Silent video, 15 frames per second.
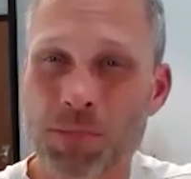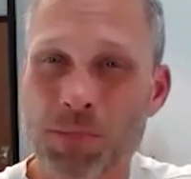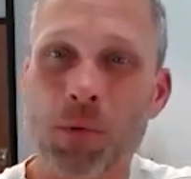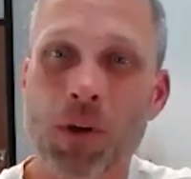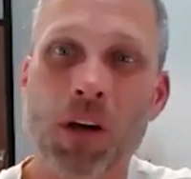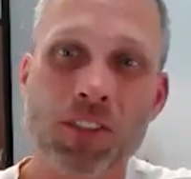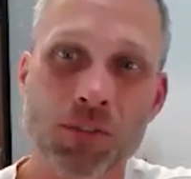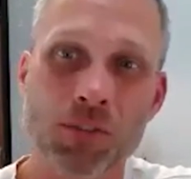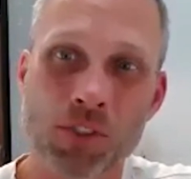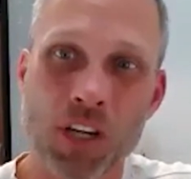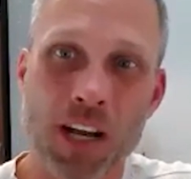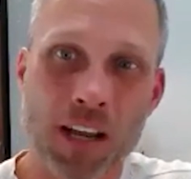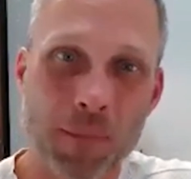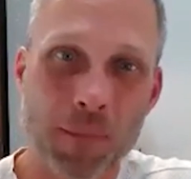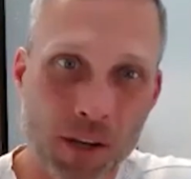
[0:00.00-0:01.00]
but we also
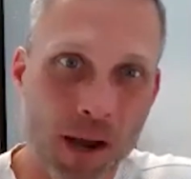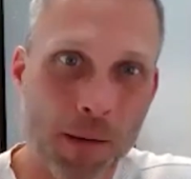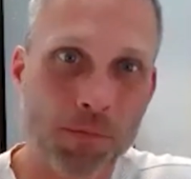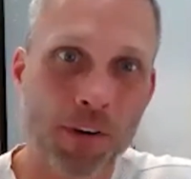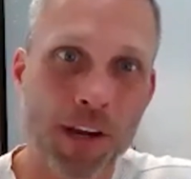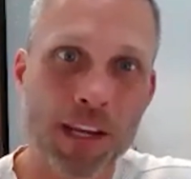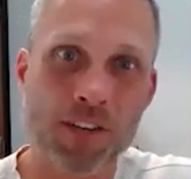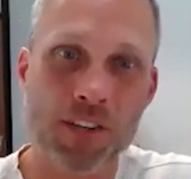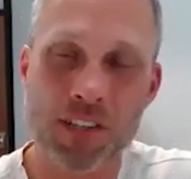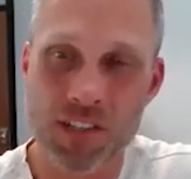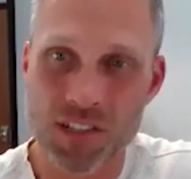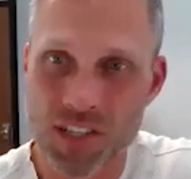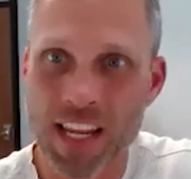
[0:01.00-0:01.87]
talk about operations,